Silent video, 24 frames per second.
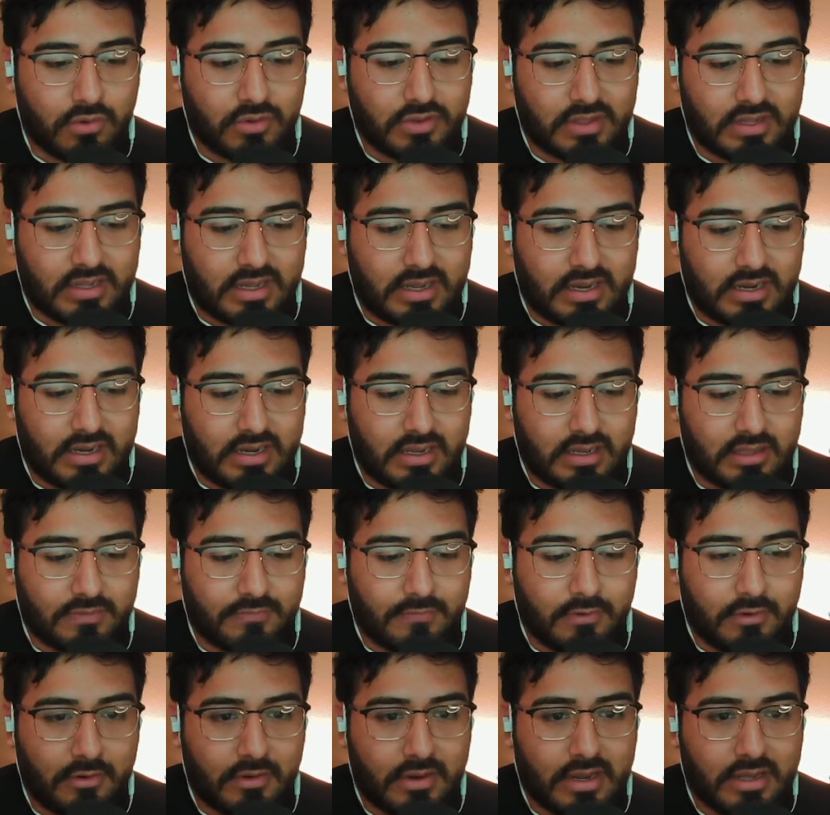standing as
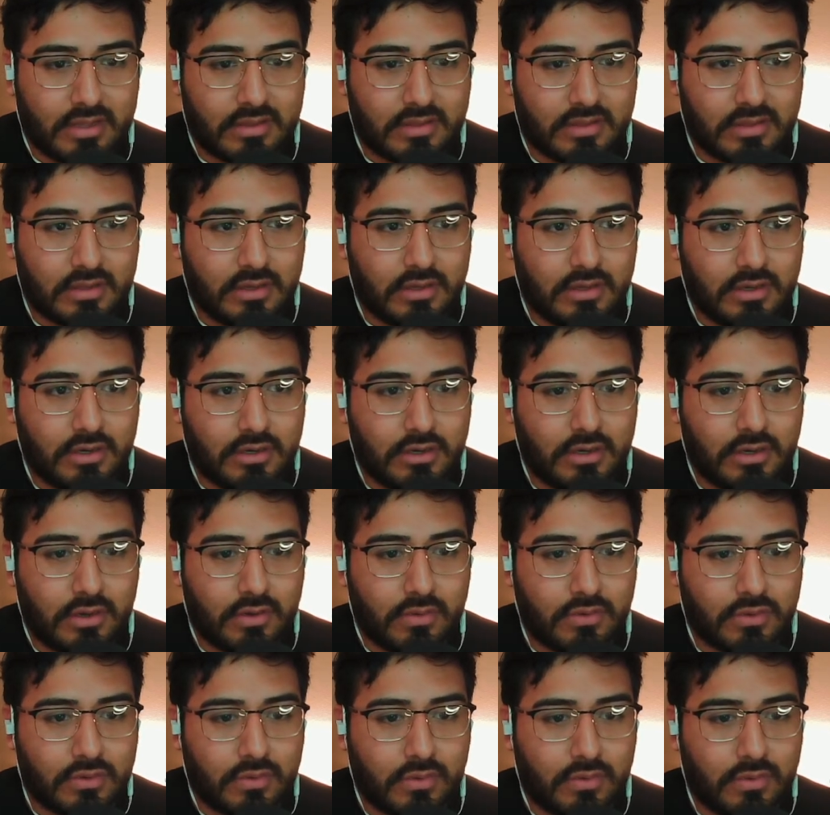far as
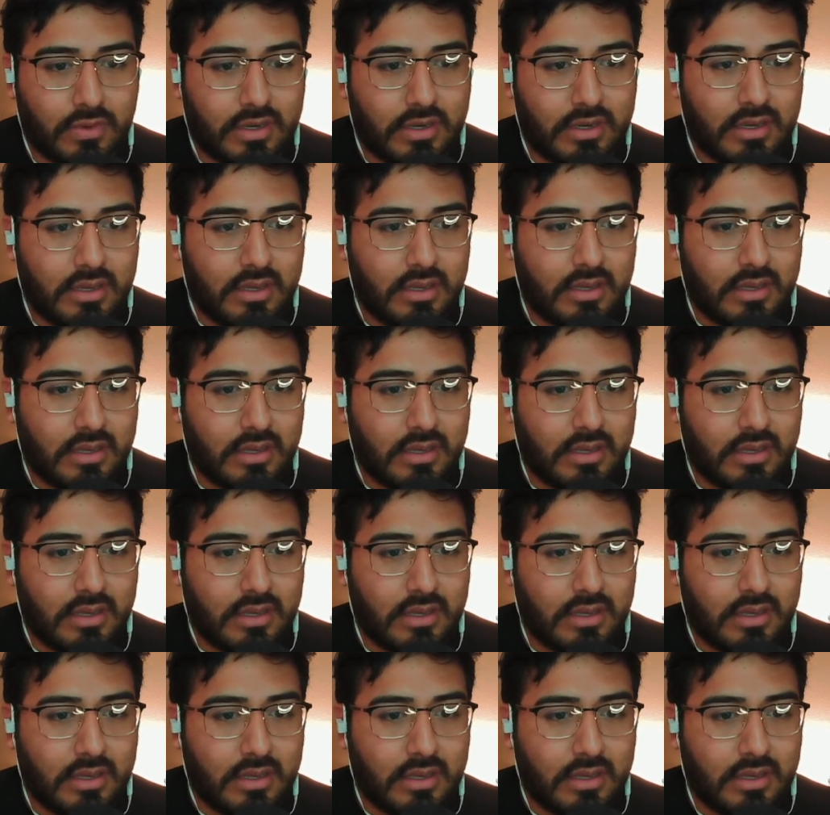Dogecoin.